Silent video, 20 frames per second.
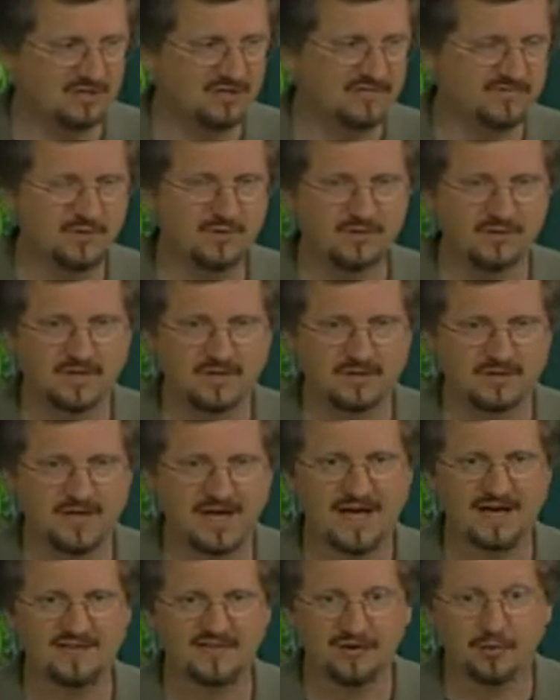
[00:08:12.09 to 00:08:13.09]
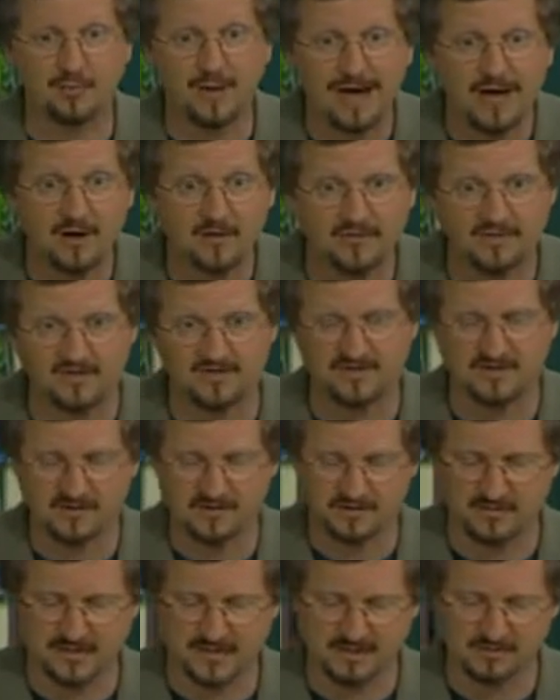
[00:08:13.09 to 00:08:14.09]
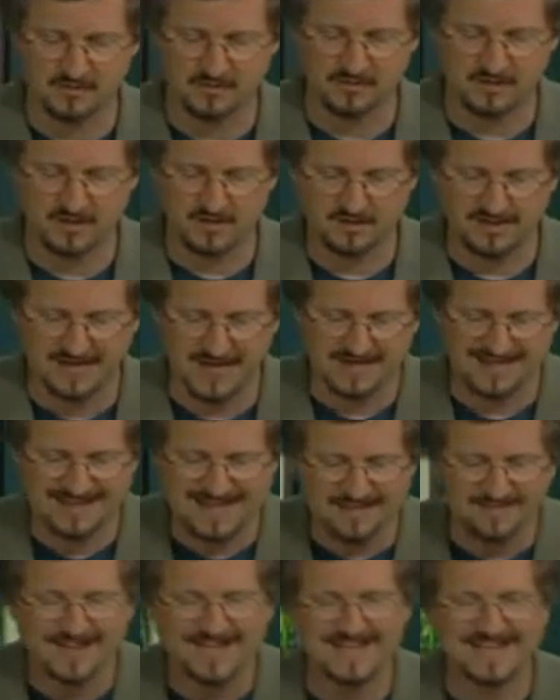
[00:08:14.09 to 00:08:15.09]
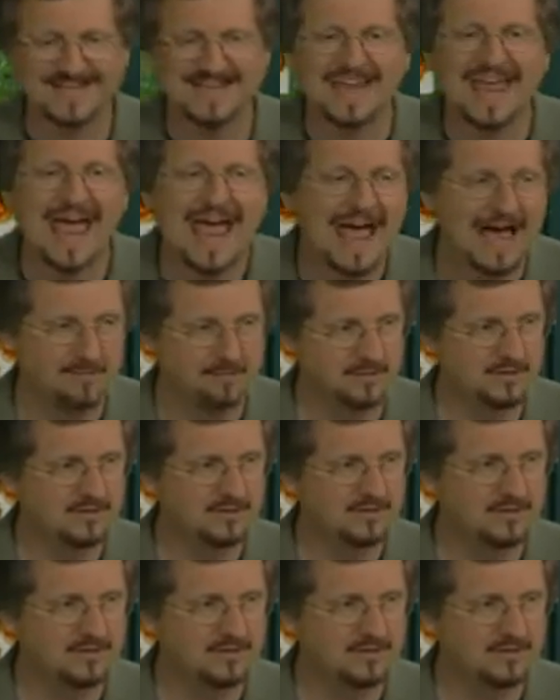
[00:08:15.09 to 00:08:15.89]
of nucleotides around this incorrect nucleotide, leaving a gap